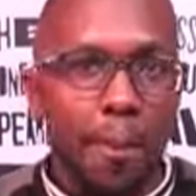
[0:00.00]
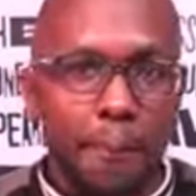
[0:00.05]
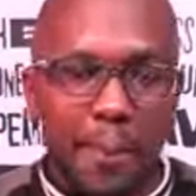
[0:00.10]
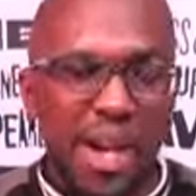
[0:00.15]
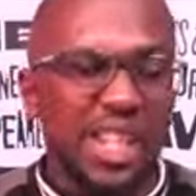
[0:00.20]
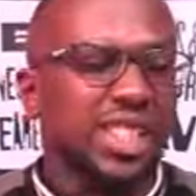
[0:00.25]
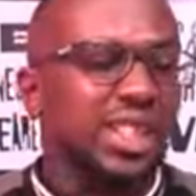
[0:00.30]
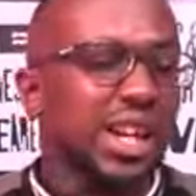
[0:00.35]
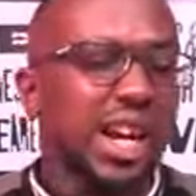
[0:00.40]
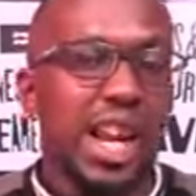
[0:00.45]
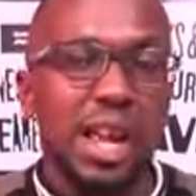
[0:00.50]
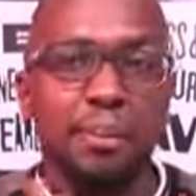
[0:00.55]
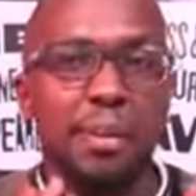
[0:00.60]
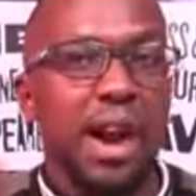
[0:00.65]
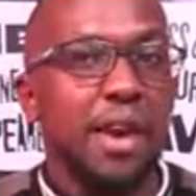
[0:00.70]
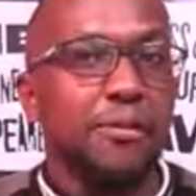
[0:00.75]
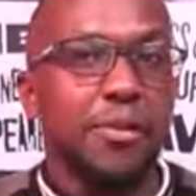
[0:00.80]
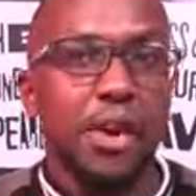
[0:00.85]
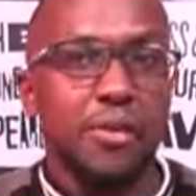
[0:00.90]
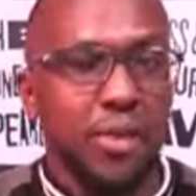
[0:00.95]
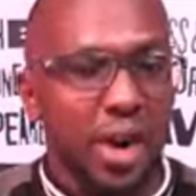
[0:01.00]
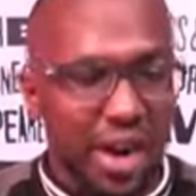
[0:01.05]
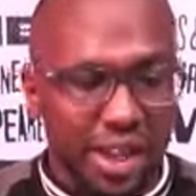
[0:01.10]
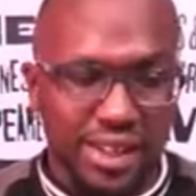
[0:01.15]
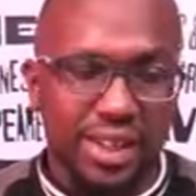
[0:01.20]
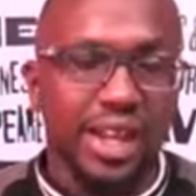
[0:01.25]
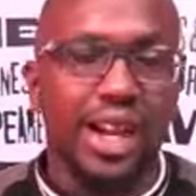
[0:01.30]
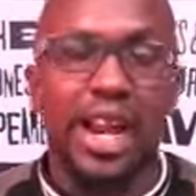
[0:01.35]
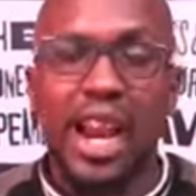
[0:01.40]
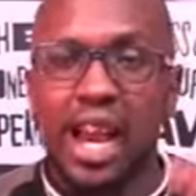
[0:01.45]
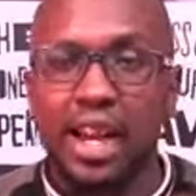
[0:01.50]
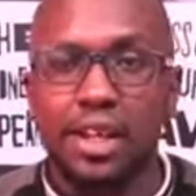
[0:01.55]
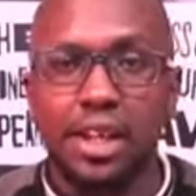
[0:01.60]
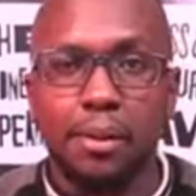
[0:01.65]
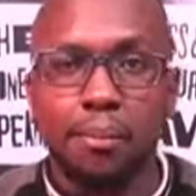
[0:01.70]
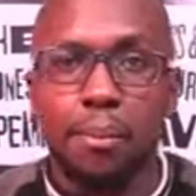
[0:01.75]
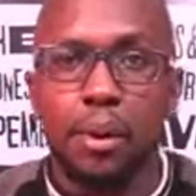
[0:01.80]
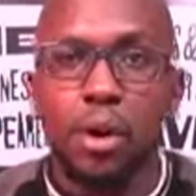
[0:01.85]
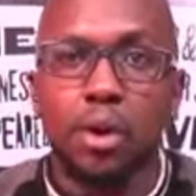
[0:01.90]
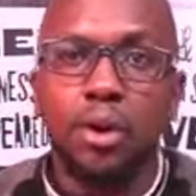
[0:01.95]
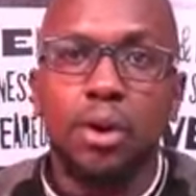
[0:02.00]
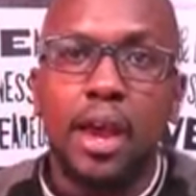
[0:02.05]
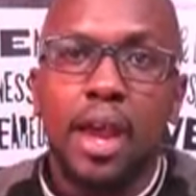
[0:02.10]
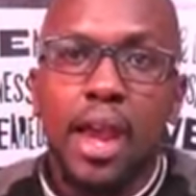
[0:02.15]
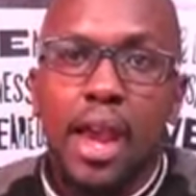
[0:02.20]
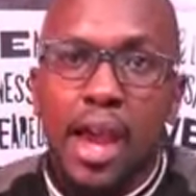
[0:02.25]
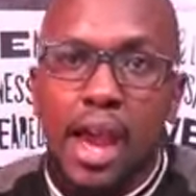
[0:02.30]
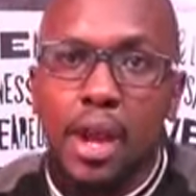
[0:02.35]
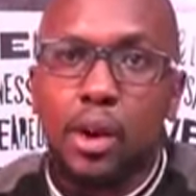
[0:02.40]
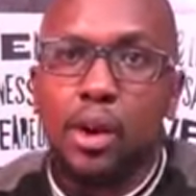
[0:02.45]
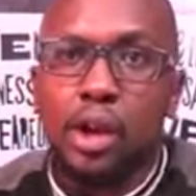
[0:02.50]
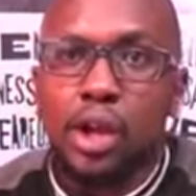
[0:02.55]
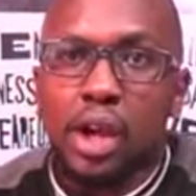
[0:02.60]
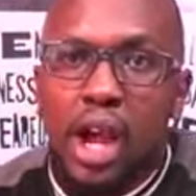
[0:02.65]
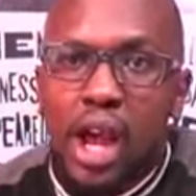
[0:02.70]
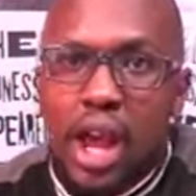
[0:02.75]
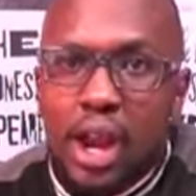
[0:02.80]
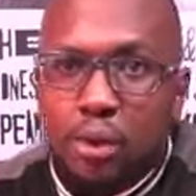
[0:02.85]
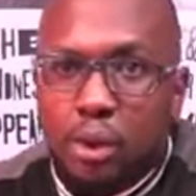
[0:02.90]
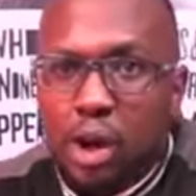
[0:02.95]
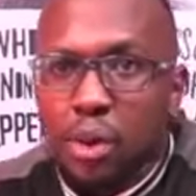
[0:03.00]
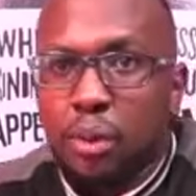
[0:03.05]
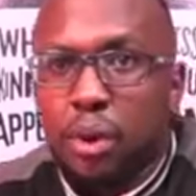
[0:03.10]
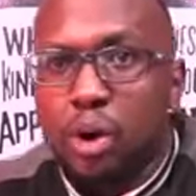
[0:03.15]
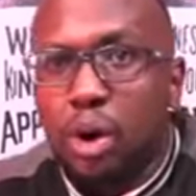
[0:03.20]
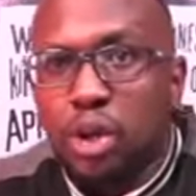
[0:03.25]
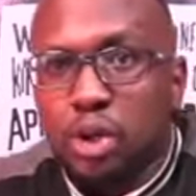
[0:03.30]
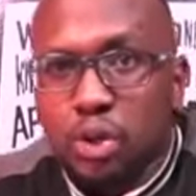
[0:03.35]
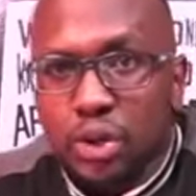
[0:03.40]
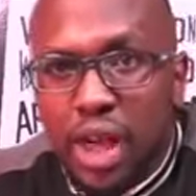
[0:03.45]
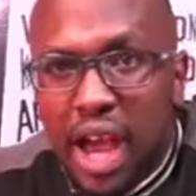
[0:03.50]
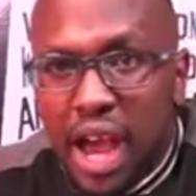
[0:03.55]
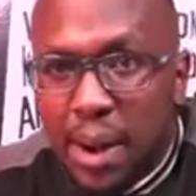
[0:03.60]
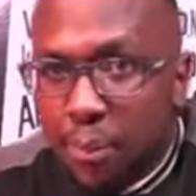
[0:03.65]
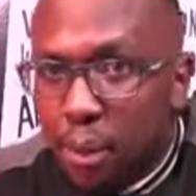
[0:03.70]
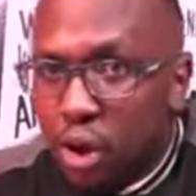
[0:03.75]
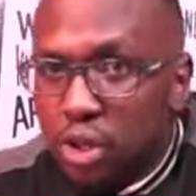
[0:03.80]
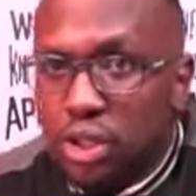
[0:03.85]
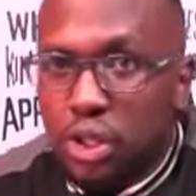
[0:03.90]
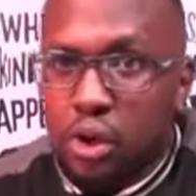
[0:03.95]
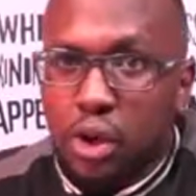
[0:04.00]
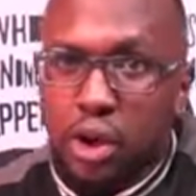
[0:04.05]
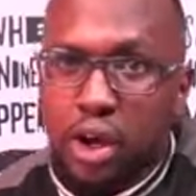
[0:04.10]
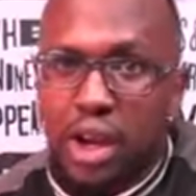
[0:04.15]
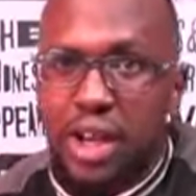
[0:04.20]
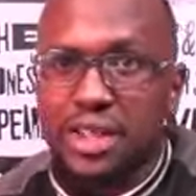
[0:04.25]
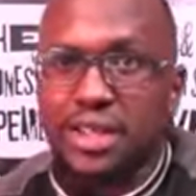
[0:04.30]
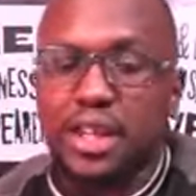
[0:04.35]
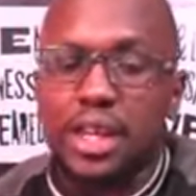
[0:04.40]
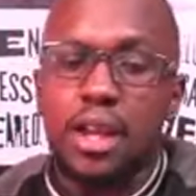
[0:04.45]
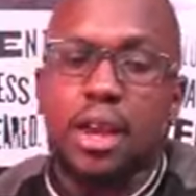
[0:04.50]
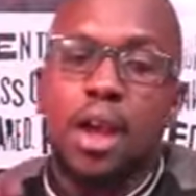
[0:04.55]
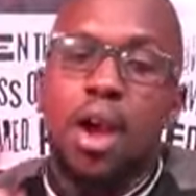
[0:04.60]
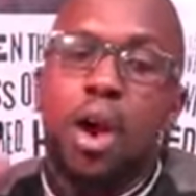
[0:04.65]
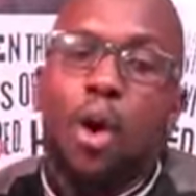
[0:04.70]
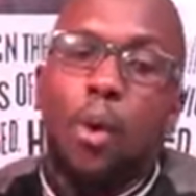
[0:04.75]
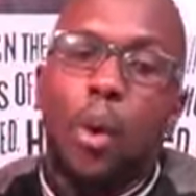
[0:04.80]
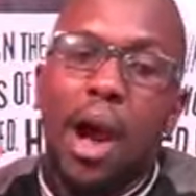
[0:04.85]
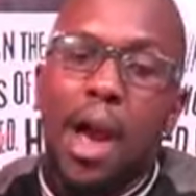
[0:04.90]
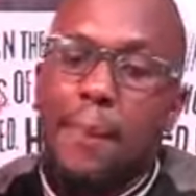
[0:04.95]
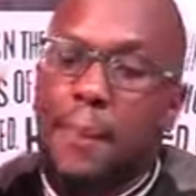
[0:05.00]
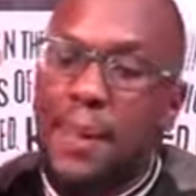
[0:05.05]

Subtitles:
Personally, my favorite is the galactic blue, and when we go into the unboxing, you're gonna see why.